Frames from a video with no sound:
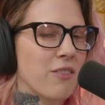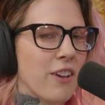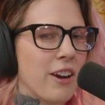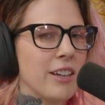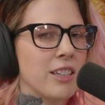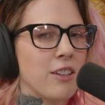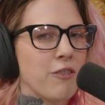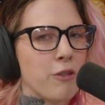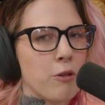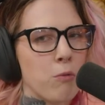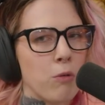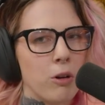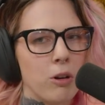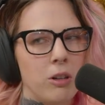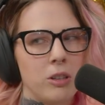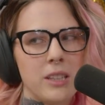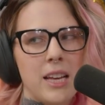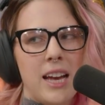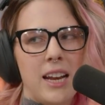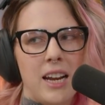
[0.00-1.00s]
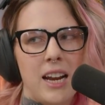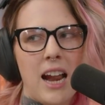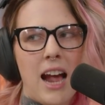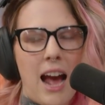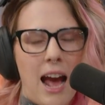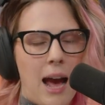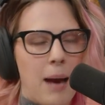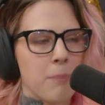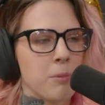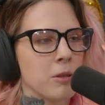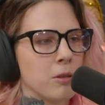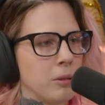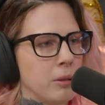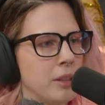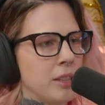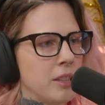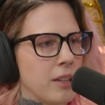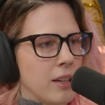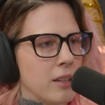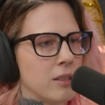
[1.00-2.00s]
a very different world, and it
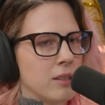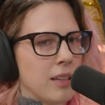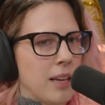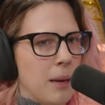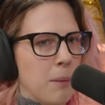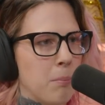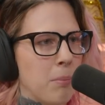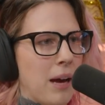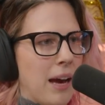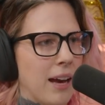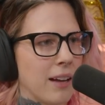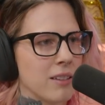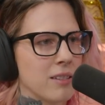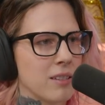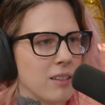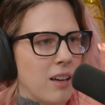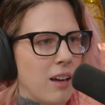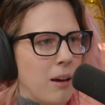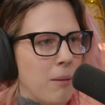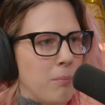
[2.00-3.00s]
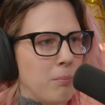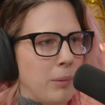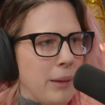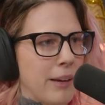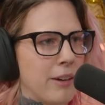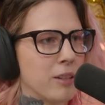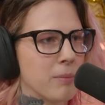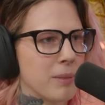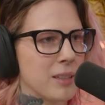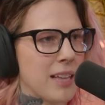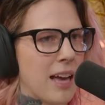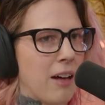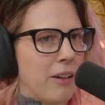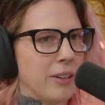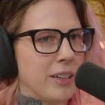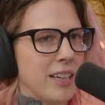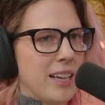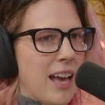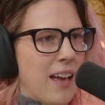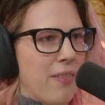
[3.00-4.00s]
absolutely does impact players'
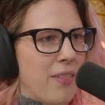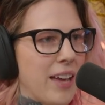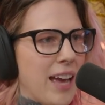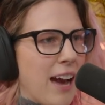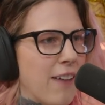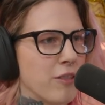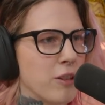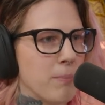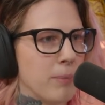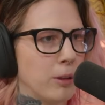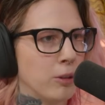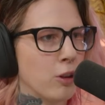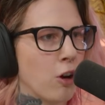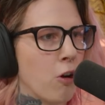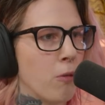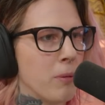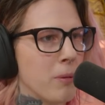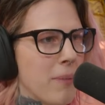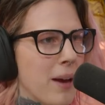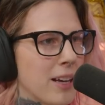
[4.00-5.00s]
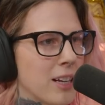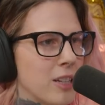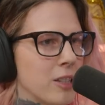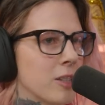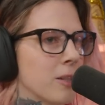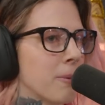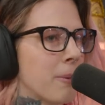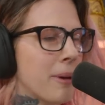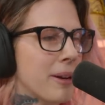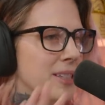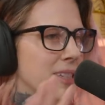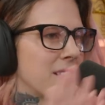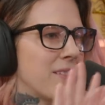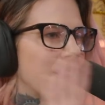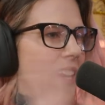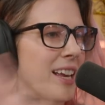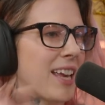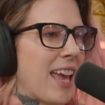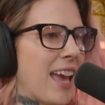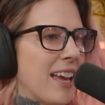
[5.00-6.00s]
mentality, and they have to build coping mechanisms. I'm not saying
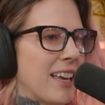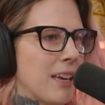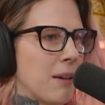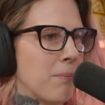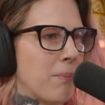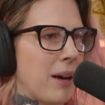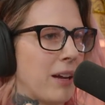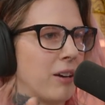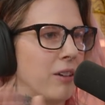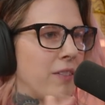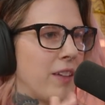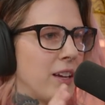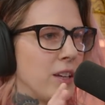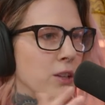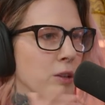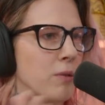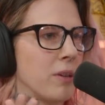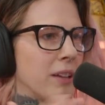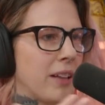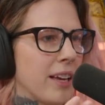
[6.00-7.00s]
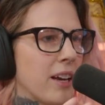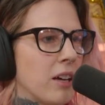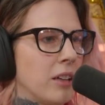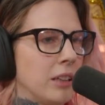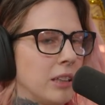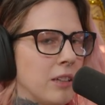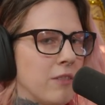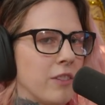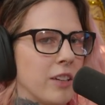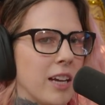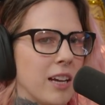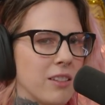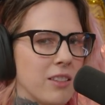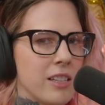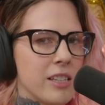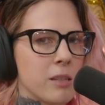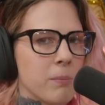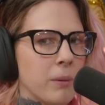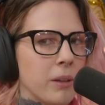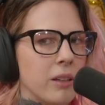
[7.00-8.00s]
that it can't get better, that you can like alleviate
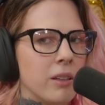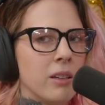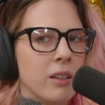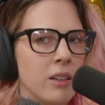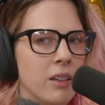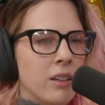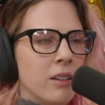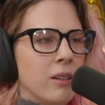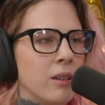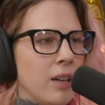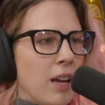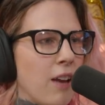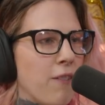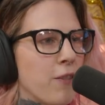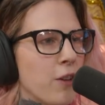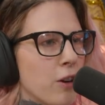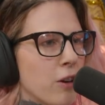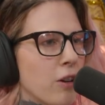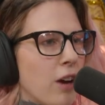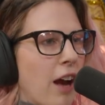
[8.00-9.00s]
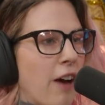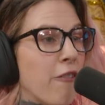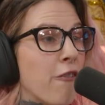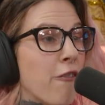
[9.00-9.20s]
this, but if you're a